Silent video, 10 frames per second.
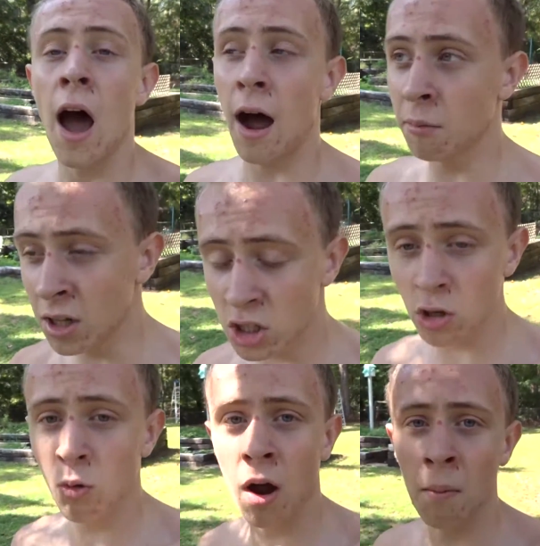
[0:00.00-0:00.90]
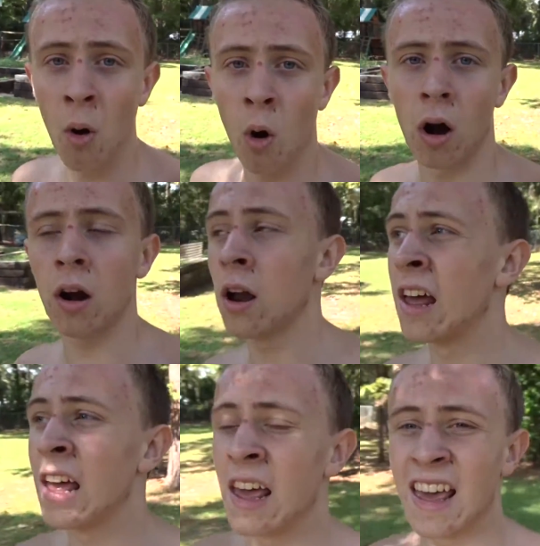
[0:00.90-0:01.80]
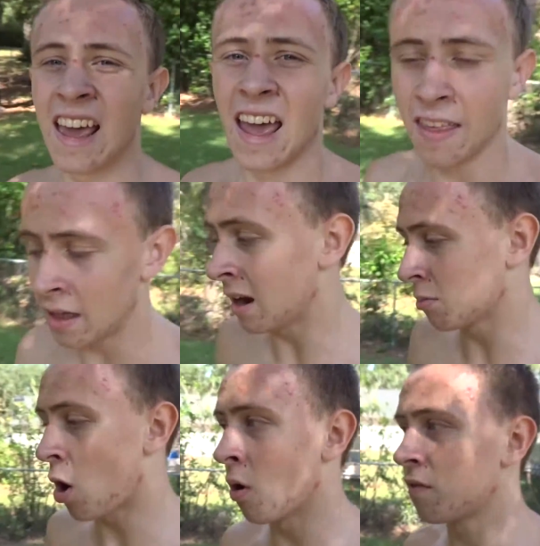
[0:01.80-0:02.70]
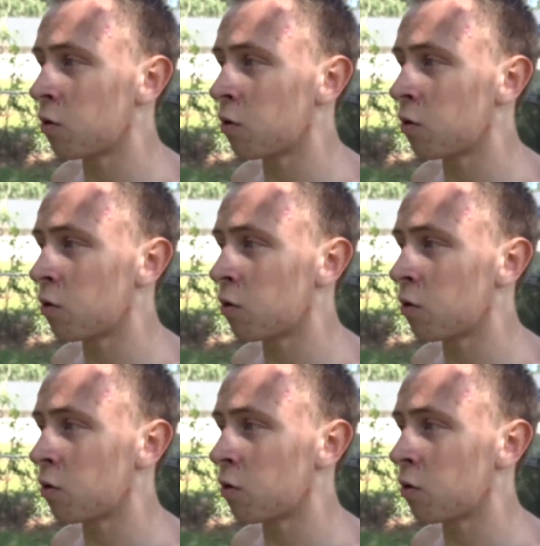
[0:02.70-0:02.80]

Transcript: I'm gonna do one more and then I'm going